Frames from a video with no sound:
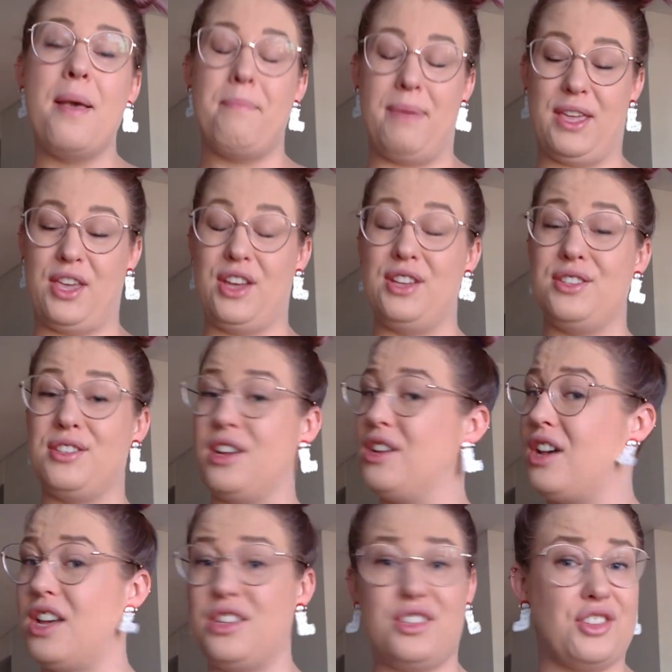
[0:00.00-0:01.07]
because
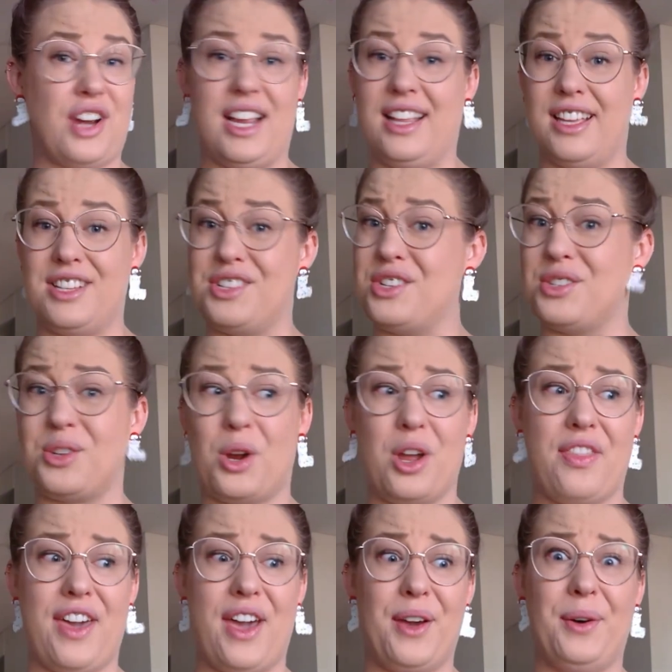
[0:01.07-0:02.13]
Australians just go
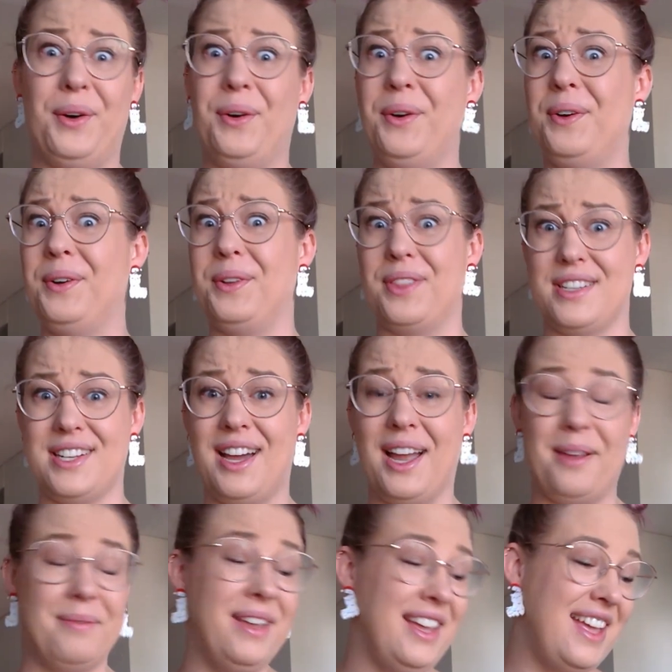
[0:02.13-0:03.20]
there all the
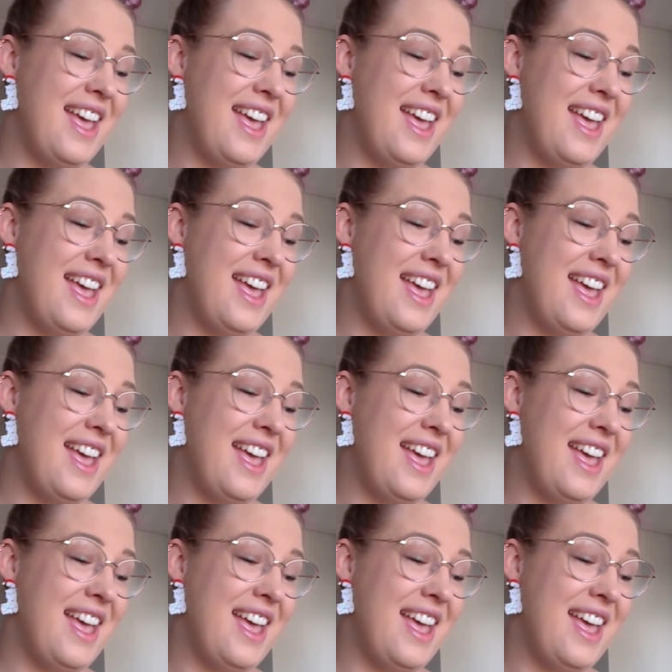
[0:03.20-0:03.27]
time.